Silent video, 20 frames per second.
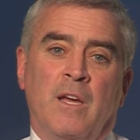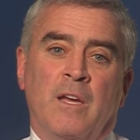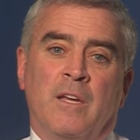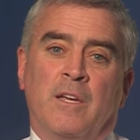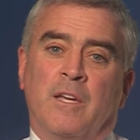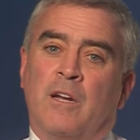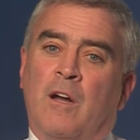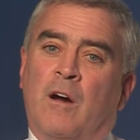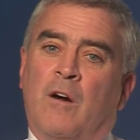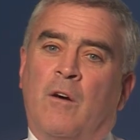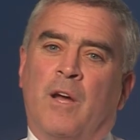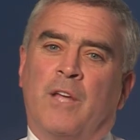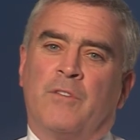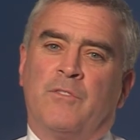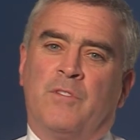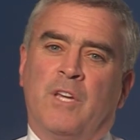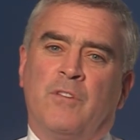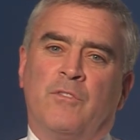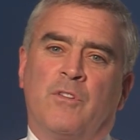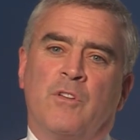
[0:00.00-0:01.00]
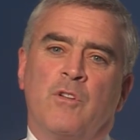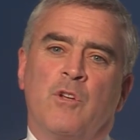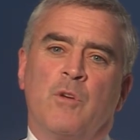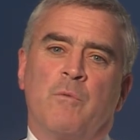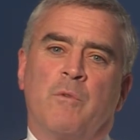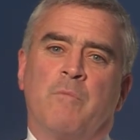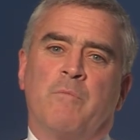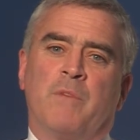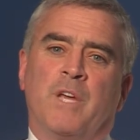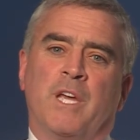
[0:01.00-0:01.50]
You know, as decent
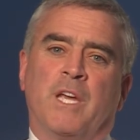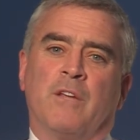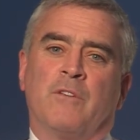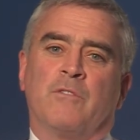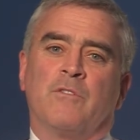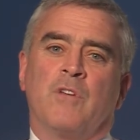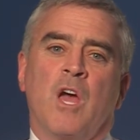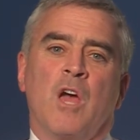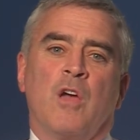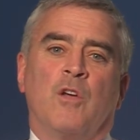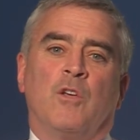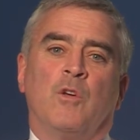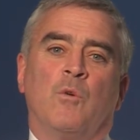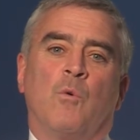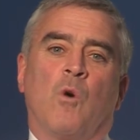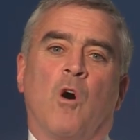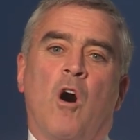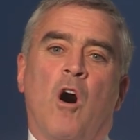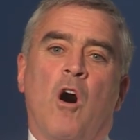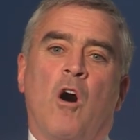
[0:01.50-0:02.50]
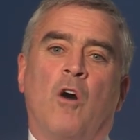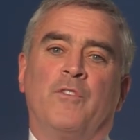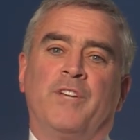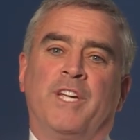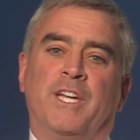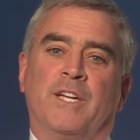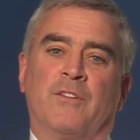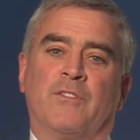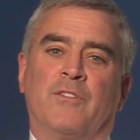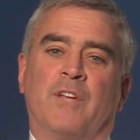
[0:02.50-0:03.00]
human beings, you will all
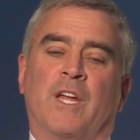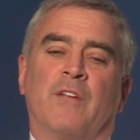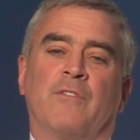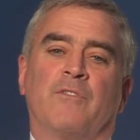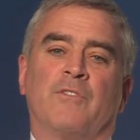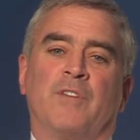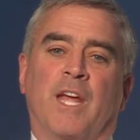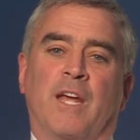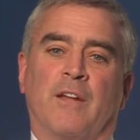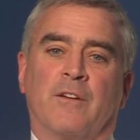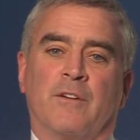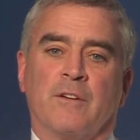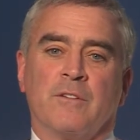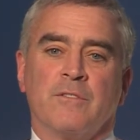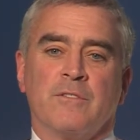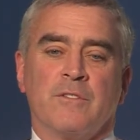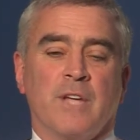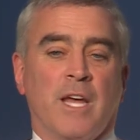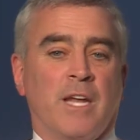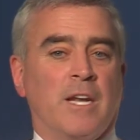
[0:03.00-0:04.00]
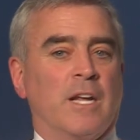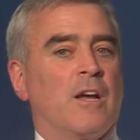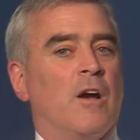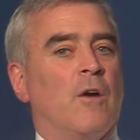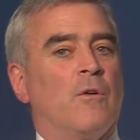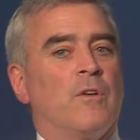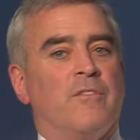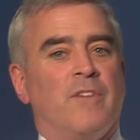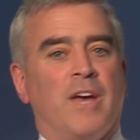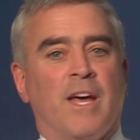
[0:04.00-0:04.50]
need a set of standards and a
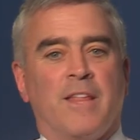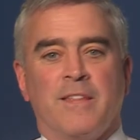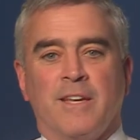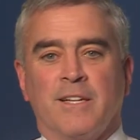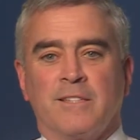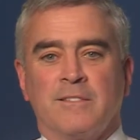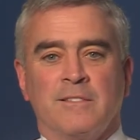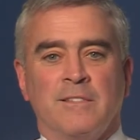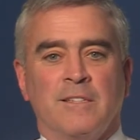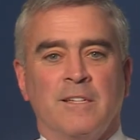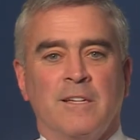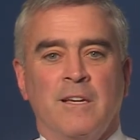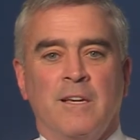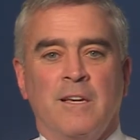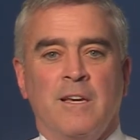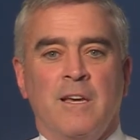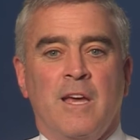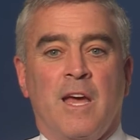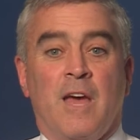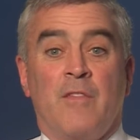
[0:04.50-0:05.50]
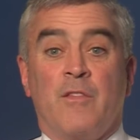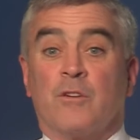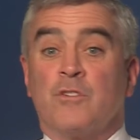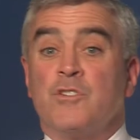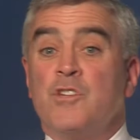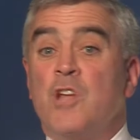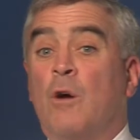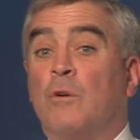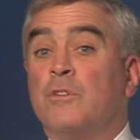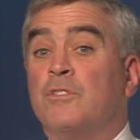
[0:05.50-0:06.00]
code of ethics. And there's
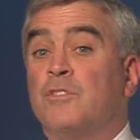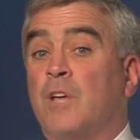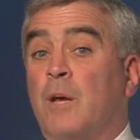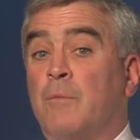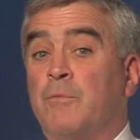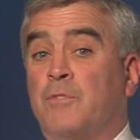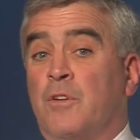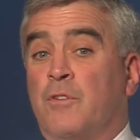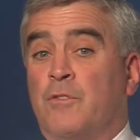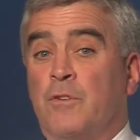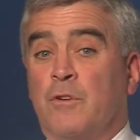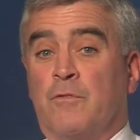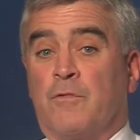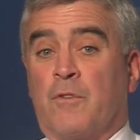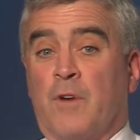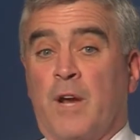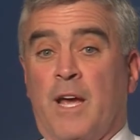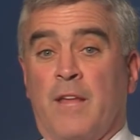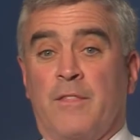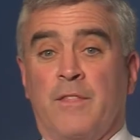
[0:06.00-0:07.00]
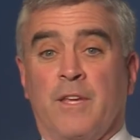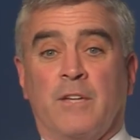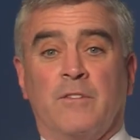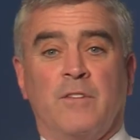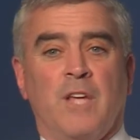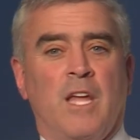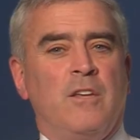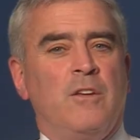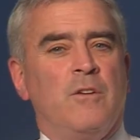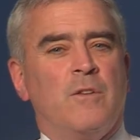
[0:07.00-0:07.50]
no substitute for
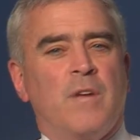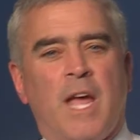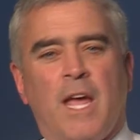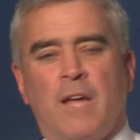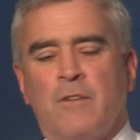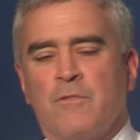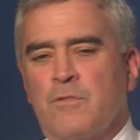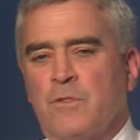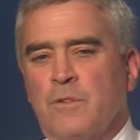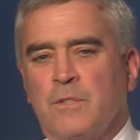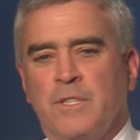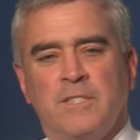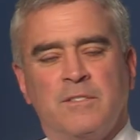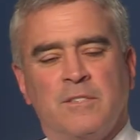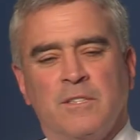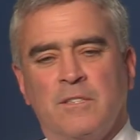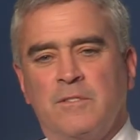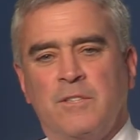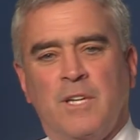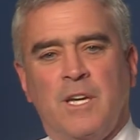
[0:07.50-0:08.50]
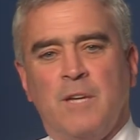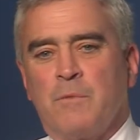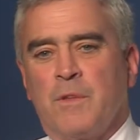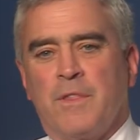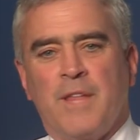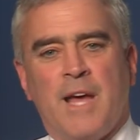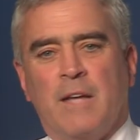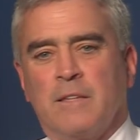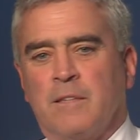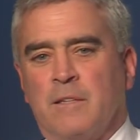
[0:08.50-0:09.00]
ethics, and you can't truly succeed
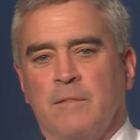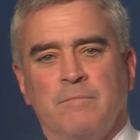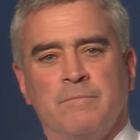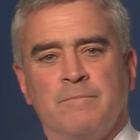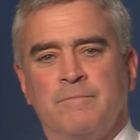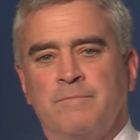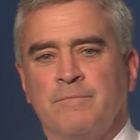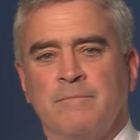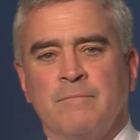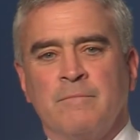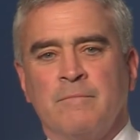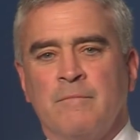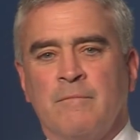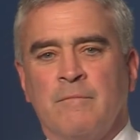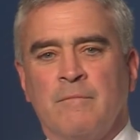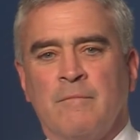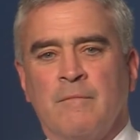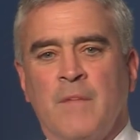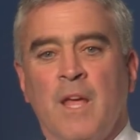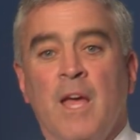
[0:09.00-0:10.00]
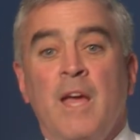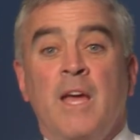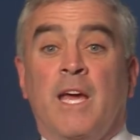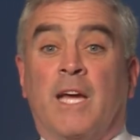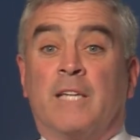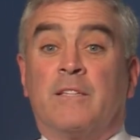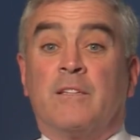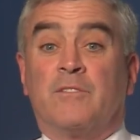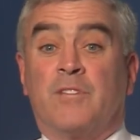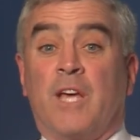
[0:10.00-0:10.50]
without them.
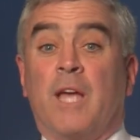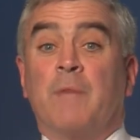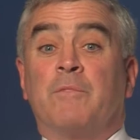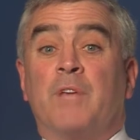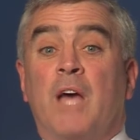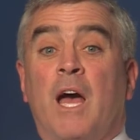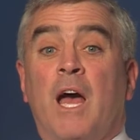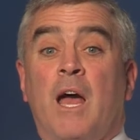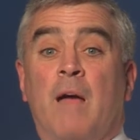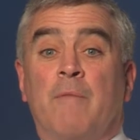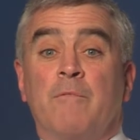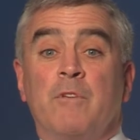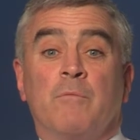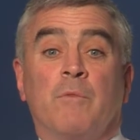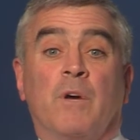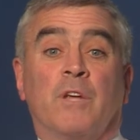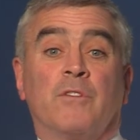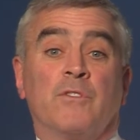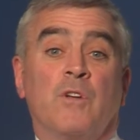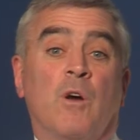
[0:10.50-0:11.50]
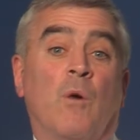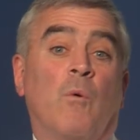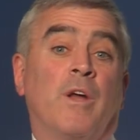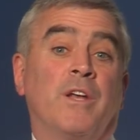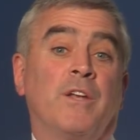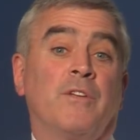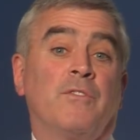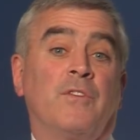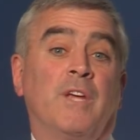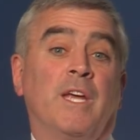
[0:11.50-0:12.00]
At the same time, you must know
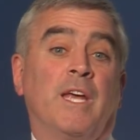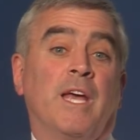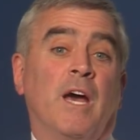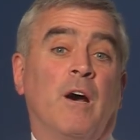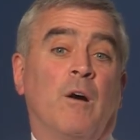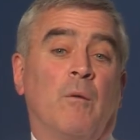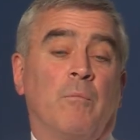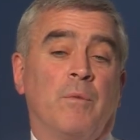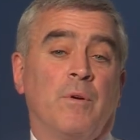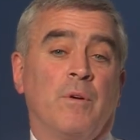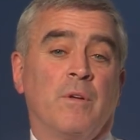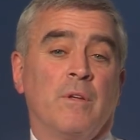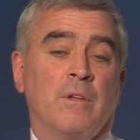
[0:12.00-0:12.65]
when to seek help.